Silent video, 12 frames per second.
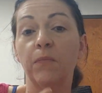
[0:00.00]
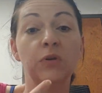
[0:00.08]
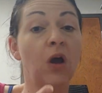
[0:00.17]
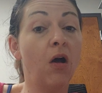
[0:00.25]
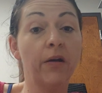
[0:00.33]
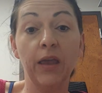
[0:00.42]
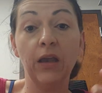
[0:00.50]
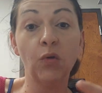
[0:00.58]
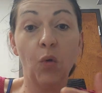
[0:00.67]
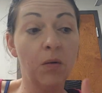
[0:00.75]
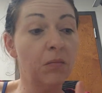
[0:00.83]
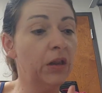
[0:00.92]
talking
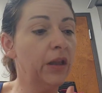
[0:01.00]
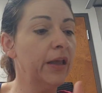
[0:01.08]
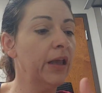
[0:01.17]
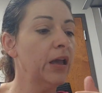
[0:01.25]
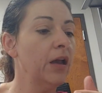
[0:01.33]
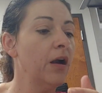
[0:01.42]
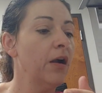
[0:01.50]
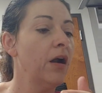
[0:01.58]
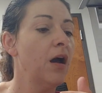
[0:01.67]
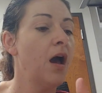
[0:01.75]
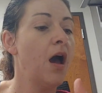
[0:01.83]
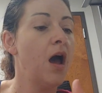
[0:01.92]
normally,
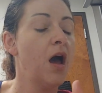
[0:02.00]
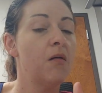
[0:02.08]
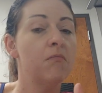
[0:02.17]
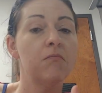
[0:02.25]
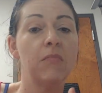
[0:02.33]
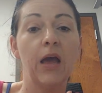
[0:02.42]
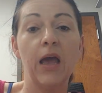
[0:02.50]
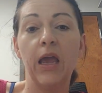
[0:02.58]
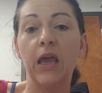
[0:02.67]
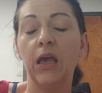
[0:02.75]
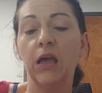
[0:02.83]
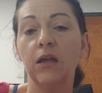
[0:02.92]

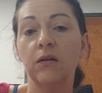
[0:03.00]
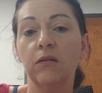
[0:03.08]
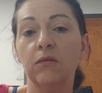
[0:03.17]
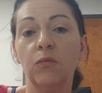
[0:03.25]
and